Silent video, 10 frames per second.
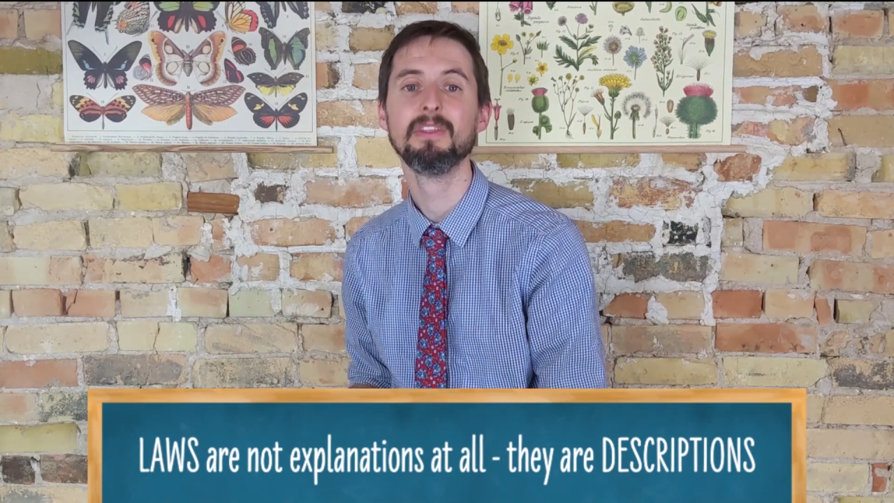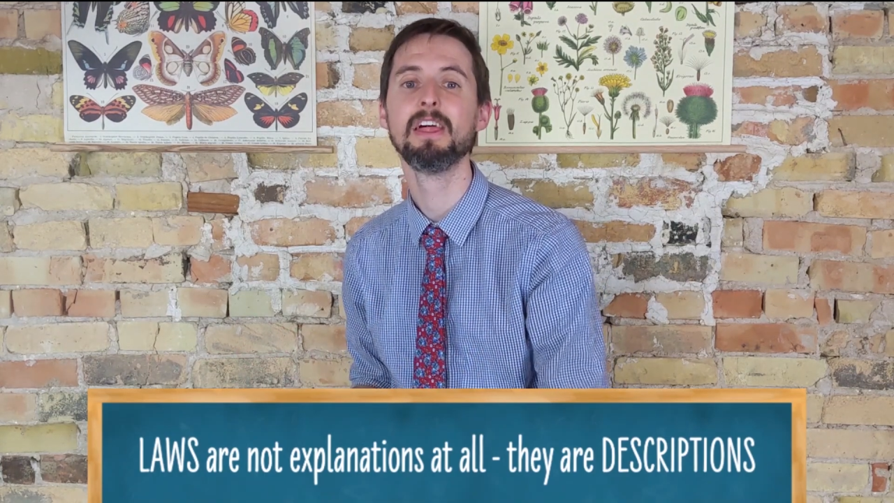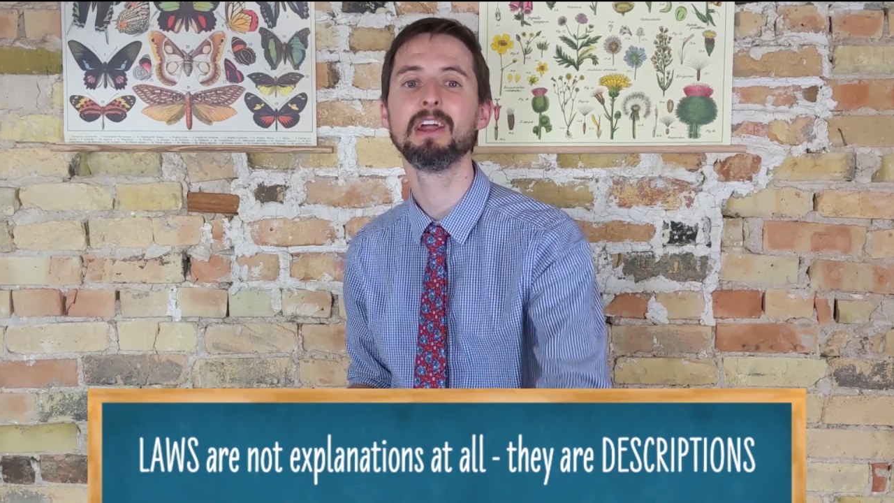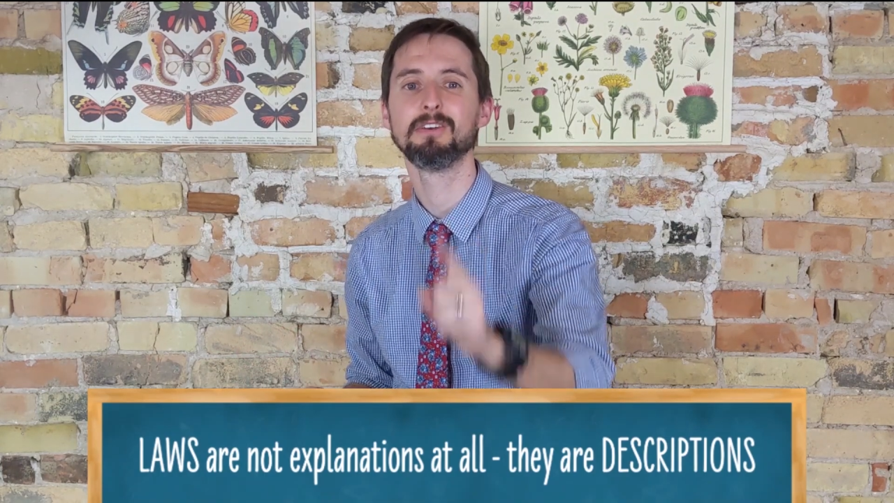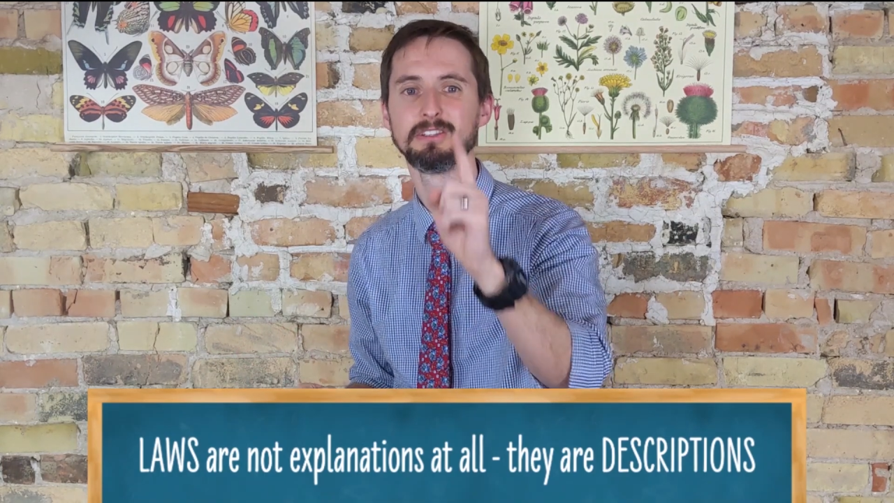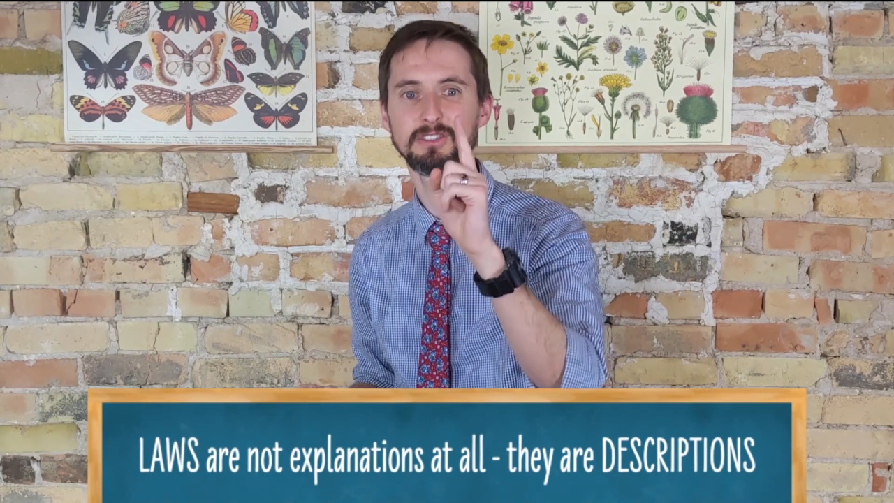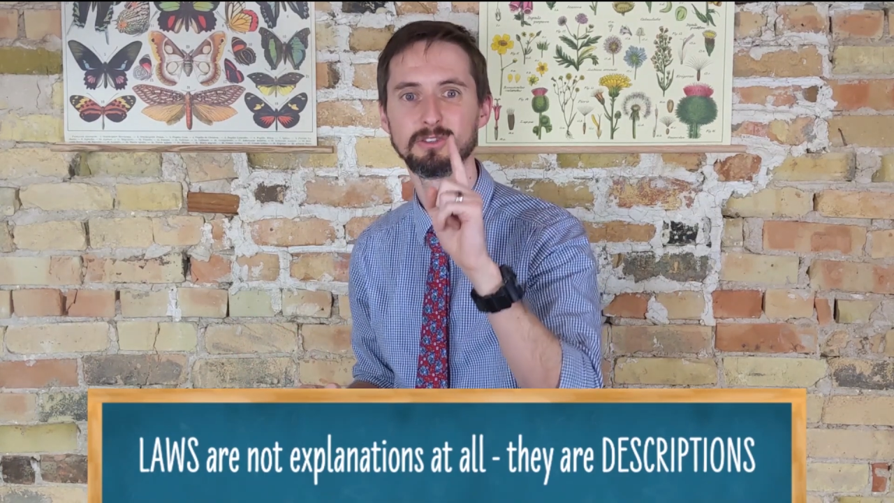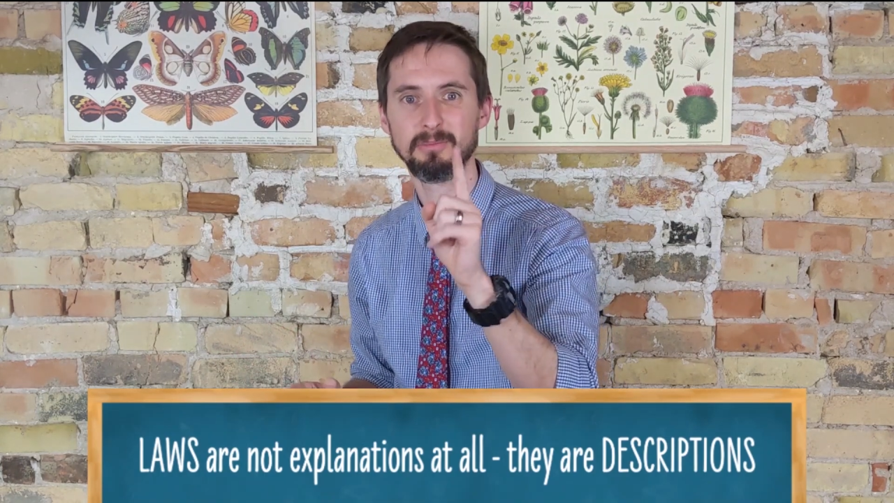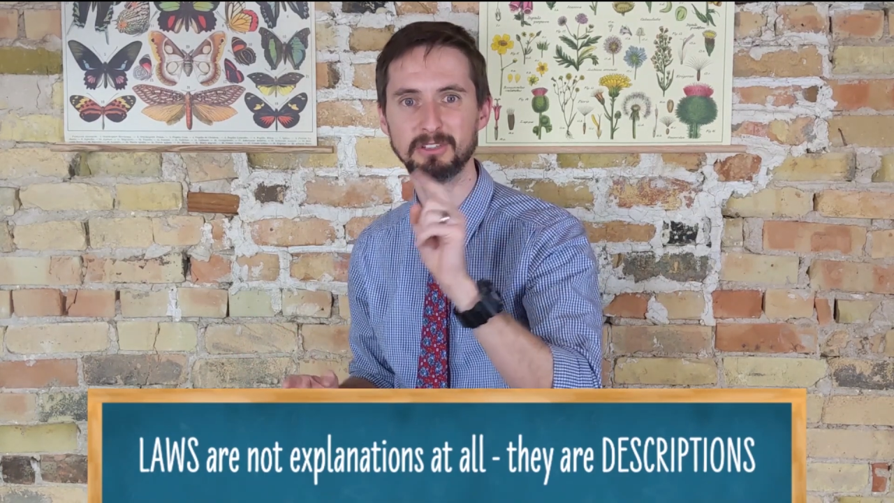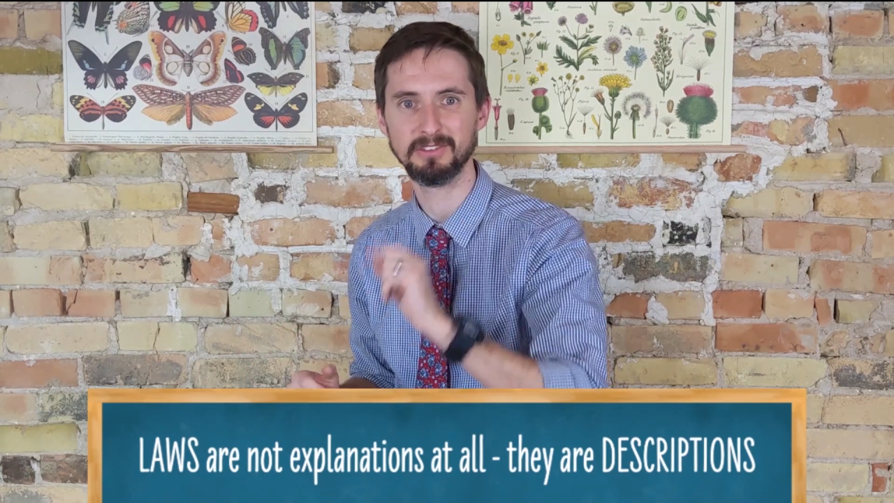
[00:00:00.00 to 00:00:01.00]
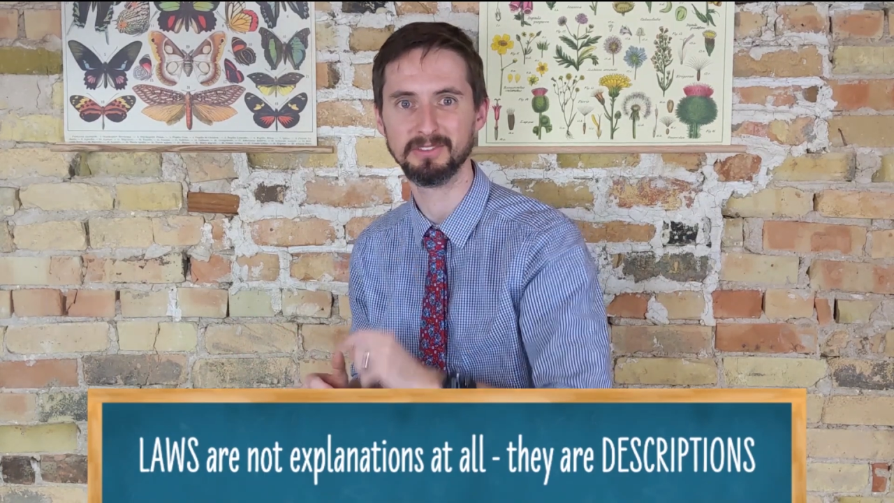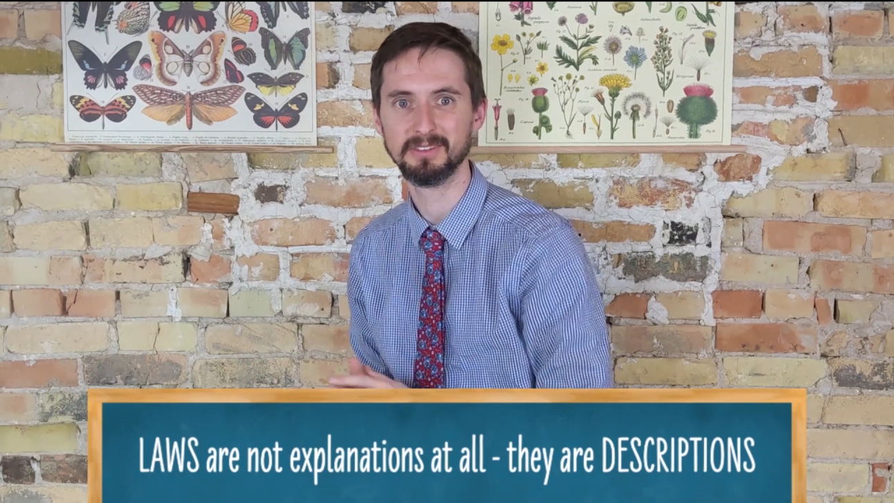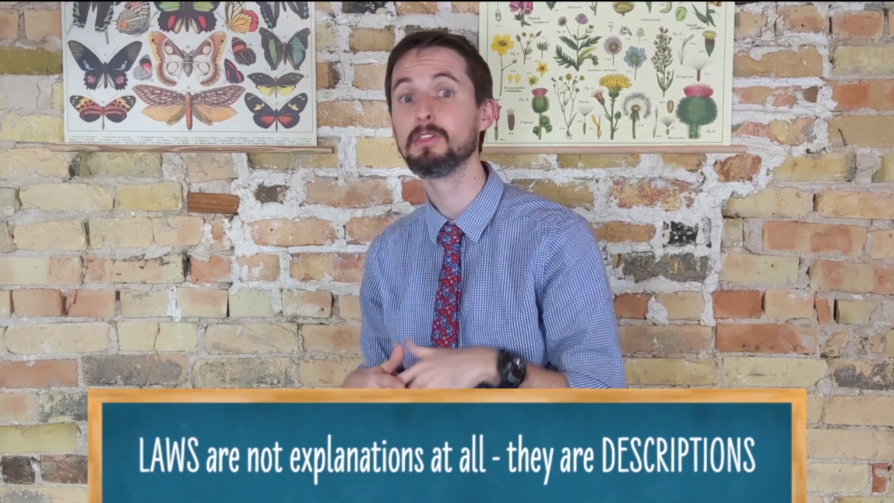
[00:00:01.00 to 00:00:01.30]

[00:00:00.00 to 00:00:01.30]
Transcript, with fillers: They are descriptions.